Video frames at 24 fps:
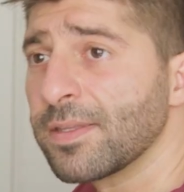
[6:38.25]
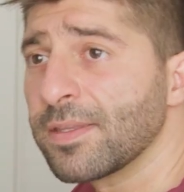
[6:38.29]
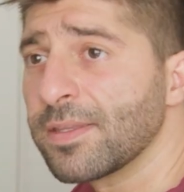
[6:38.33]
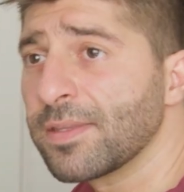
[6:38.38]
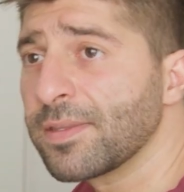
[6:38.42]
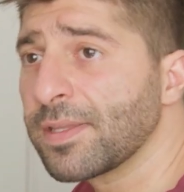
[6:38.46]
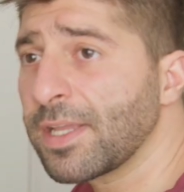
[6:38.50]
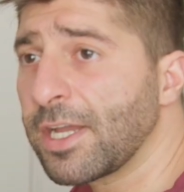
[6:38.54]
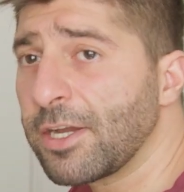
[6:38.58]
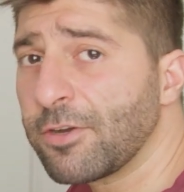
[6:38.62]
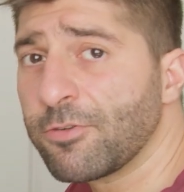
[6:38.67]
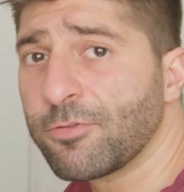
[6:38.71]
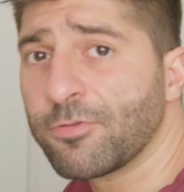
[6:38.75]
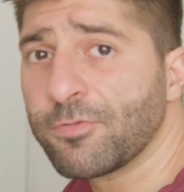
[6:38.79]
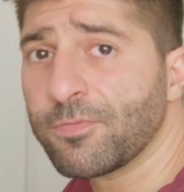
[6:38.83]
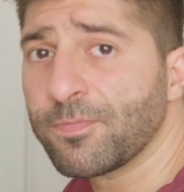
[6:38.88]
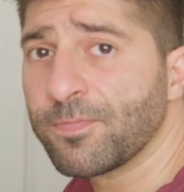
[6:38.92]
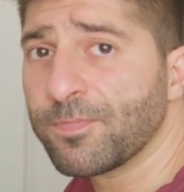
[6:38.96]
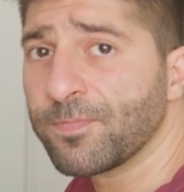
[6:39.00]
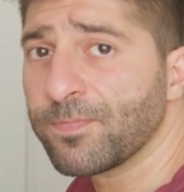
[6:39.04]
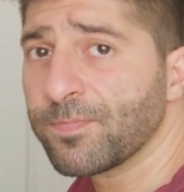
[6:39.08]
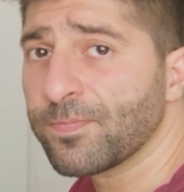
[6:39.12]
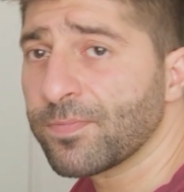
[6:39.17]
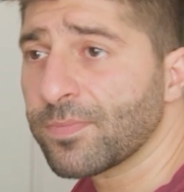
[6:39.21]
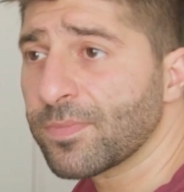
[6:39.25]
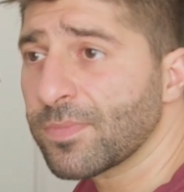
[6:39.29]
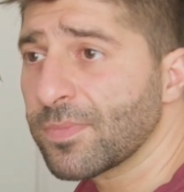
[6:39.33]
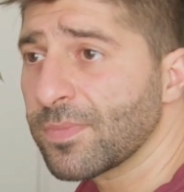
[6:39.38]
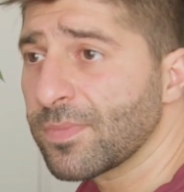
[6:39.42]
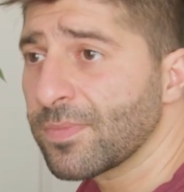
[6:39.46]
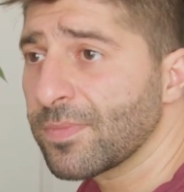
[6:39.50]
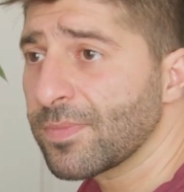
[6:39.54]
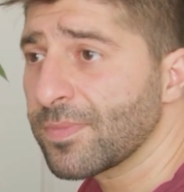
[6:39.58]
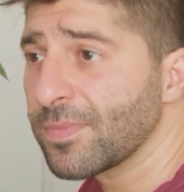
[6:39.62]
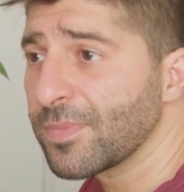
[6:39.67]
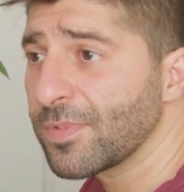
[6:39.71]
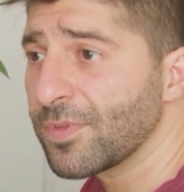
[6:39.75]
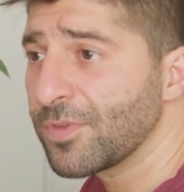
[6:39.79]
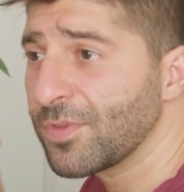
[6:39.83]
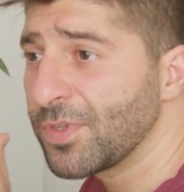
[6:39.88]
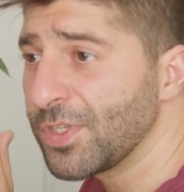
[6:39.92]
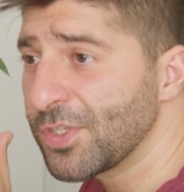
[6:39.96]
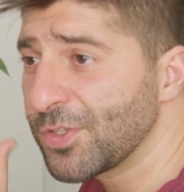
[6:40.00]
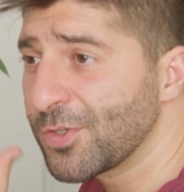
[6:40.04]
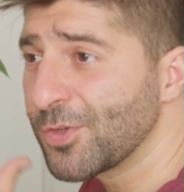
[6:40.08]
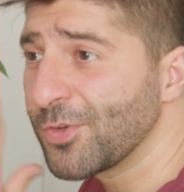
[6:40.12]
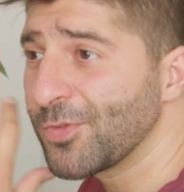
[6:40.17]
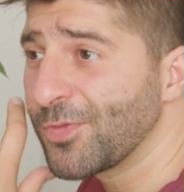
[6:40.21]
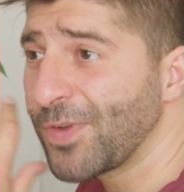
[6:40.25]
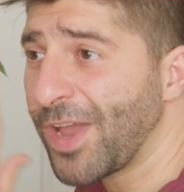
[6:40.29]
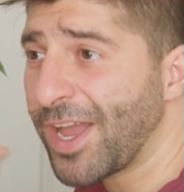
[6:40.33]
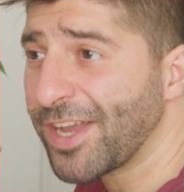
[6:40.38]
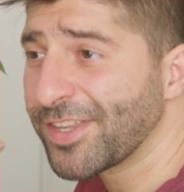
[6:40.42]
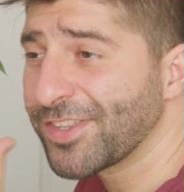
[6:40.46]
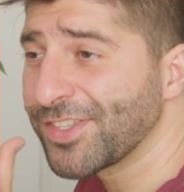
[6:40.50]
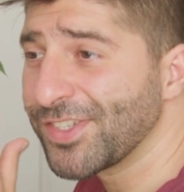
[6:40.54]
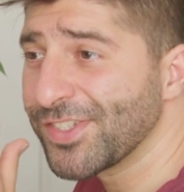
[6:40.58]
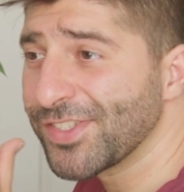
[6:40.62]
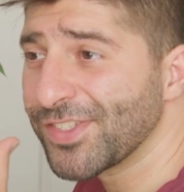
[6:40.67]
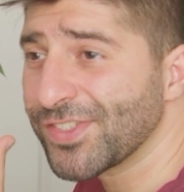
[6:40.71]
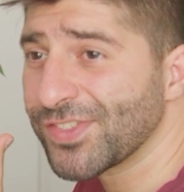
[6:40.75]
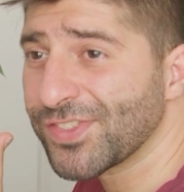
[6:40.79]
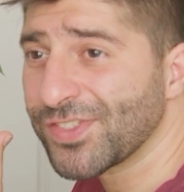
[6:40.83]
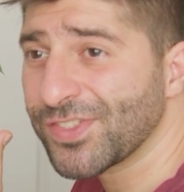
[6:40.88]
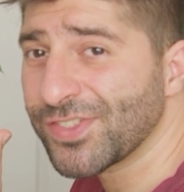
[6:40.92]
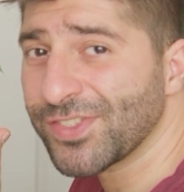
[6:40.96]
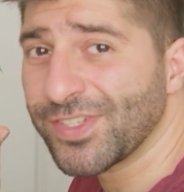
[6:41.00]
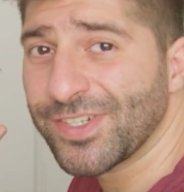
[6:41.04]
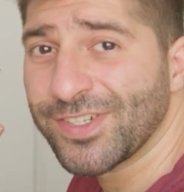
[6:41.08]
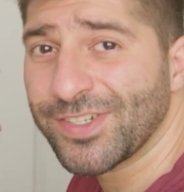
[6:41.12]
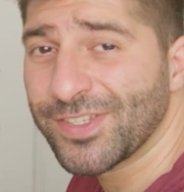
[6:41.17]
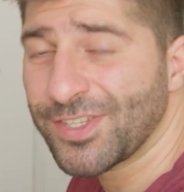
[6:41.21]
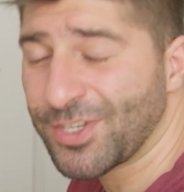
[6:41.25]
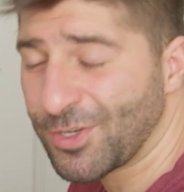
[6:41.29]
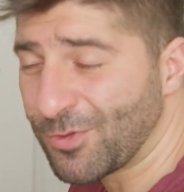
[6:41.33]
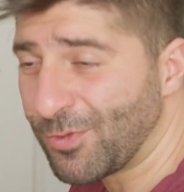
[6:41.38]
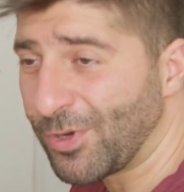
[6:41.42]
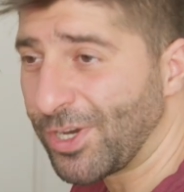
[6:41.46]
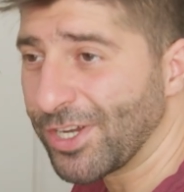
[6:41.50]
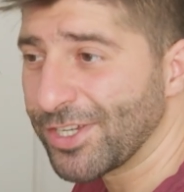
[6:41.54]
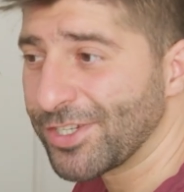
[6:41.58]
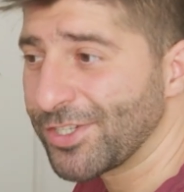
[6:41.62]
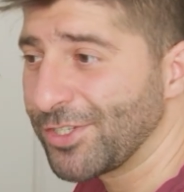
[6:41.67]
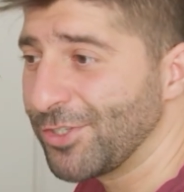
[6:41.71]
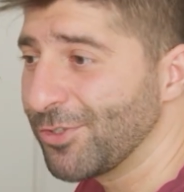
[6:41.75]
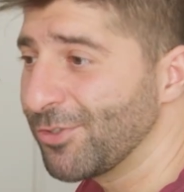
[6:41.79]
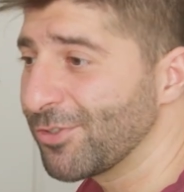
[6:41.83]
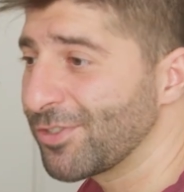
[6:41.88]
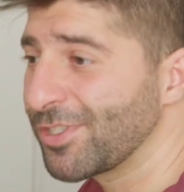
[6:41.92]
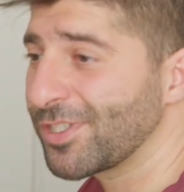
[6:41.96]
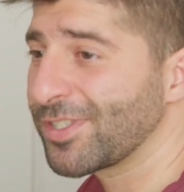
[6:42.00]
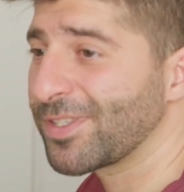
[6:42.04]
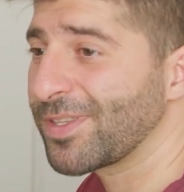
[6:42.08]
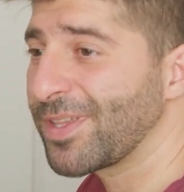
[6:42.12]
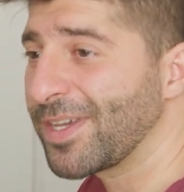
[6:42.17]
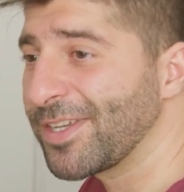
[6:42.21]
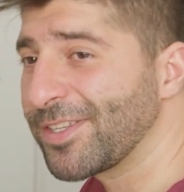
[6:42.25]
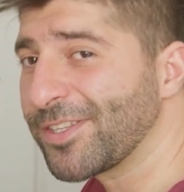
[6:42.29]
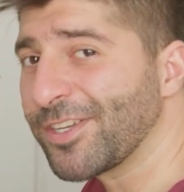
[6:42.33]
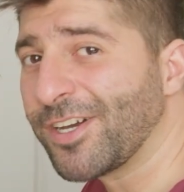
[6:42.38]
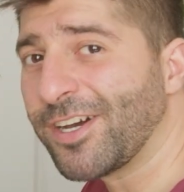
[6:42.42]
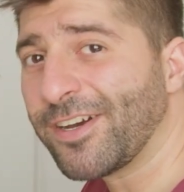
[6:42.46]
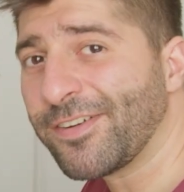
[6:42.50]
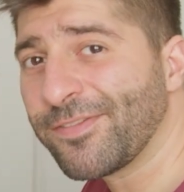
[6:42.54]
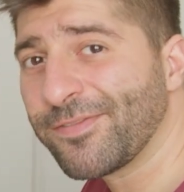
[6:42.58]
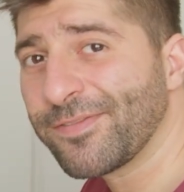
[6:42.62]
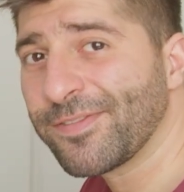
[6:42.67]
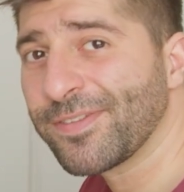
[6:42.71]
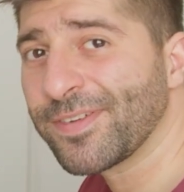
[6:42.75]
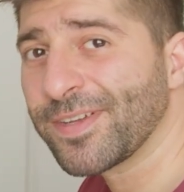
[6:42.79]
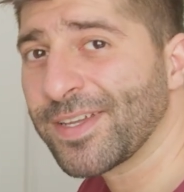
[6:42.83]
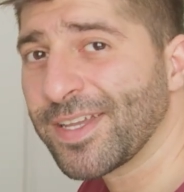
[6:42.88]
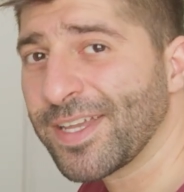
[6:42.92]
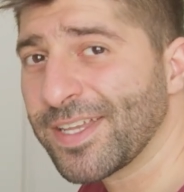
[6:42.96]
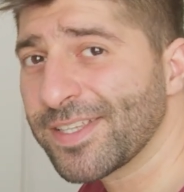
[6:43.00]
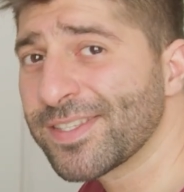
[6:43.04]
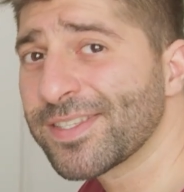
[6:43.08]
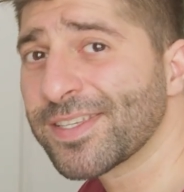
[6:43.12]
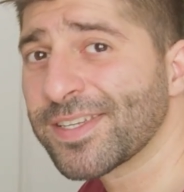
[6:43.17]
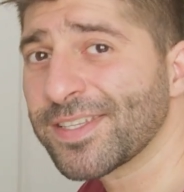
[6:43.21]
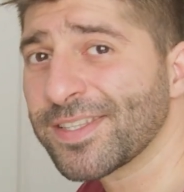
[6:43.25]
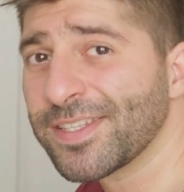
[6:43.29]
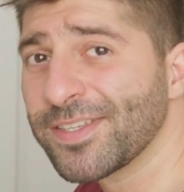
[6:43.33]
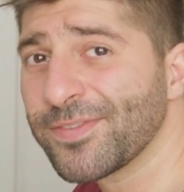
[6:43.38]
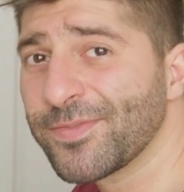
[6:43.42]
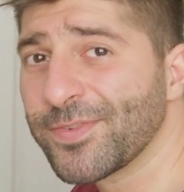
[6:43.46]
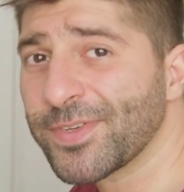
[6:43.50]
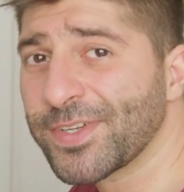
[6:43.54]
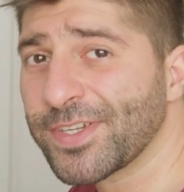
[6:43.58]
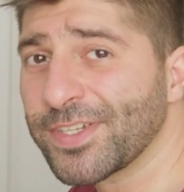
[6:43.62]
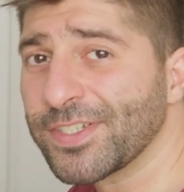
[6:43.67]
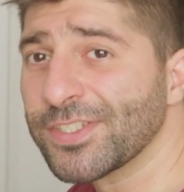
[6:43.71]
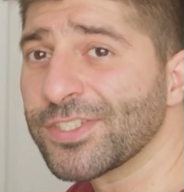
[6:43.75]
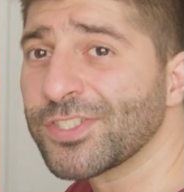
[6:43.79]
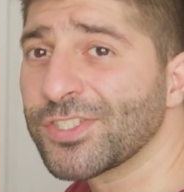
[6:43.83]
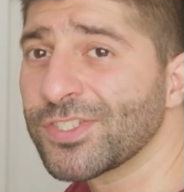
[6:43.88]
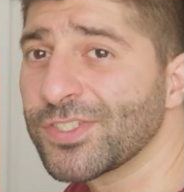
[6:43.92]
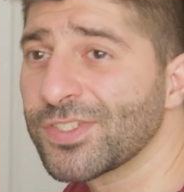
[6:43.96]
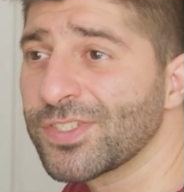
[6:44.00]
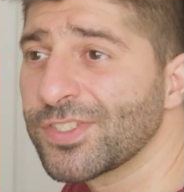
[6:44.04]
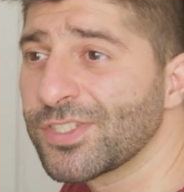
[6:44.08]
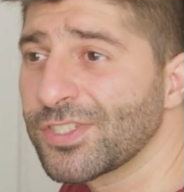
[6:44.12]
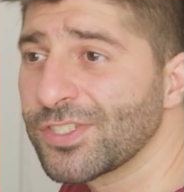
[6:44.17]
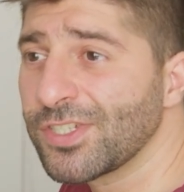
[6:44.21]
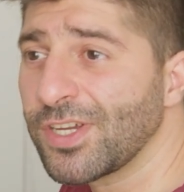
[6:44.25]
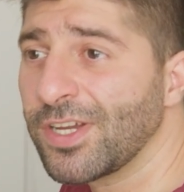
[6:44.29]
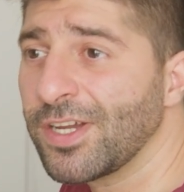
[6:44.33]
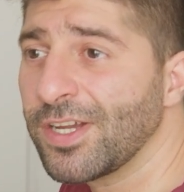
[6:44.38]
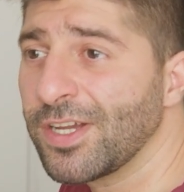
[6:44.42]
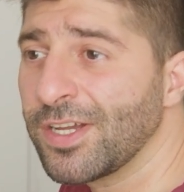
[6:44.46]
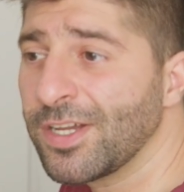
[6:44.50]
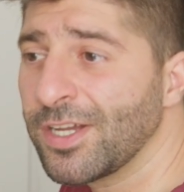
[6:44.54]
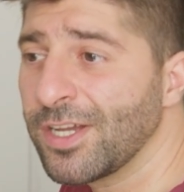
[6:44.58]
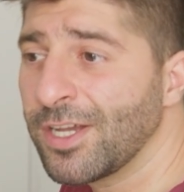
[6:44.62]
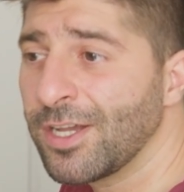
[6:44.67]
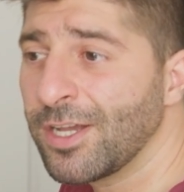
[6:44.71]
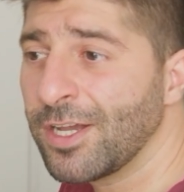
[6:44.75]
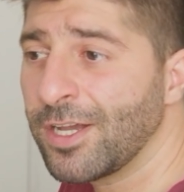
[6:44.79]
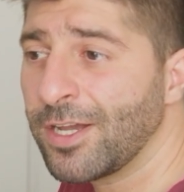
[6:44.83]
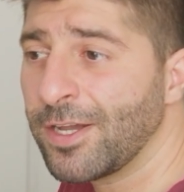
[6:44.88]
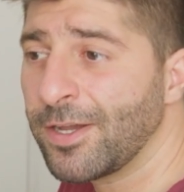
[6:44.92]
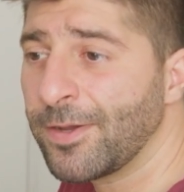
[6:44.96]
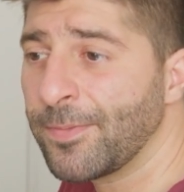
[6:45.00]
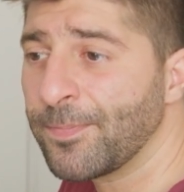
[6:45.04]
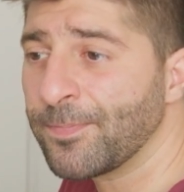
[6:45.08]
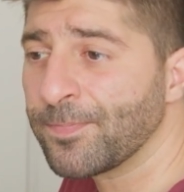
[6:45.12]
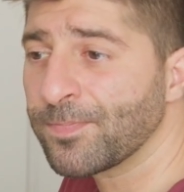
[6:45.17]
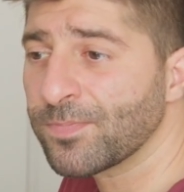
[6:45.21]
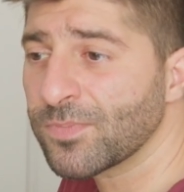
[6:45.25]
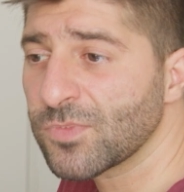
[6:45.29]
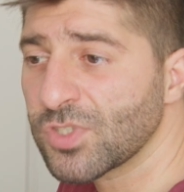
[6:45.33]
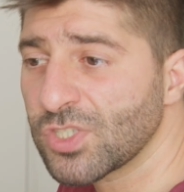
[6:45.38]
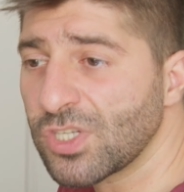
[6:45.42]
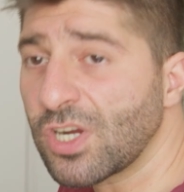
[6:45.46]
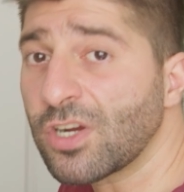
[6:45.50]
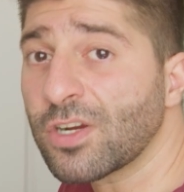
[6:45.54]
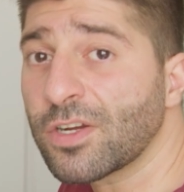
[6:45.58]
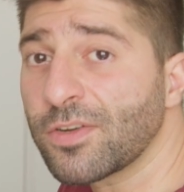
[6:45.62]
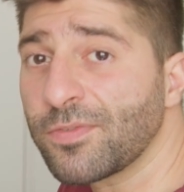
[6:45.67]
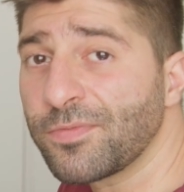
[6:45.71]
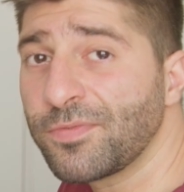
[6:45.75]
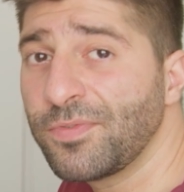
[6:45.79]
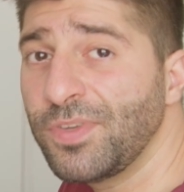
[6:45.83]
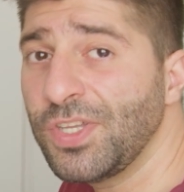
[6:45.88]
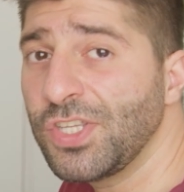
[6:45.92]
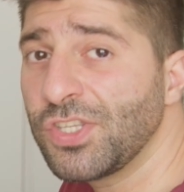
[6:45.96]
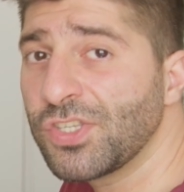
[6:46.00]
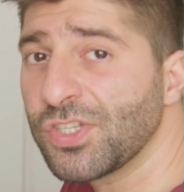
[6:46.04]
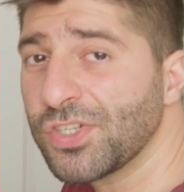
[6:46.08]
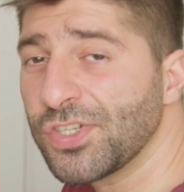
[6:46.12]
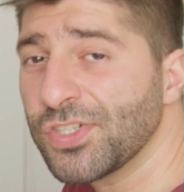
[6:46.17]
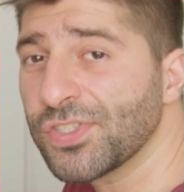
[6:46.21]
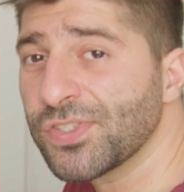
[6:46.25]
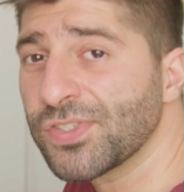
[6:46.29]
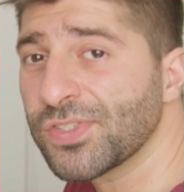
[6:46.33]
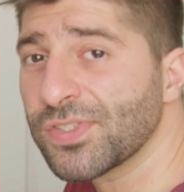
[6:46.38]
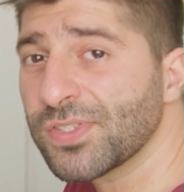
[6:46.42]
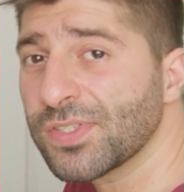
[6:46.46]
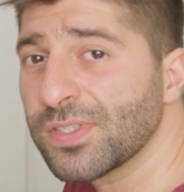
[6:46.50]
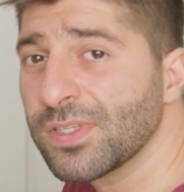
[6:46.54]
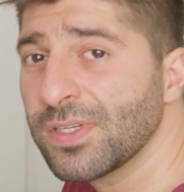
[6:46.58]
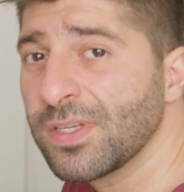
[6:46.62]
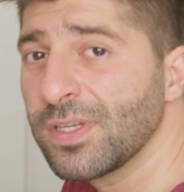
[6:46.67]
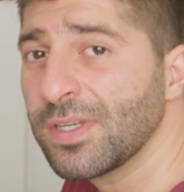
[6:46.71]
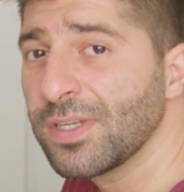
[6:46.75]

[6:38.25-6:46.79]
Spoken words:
Now, these two factors require you to trade off a significant chunk of features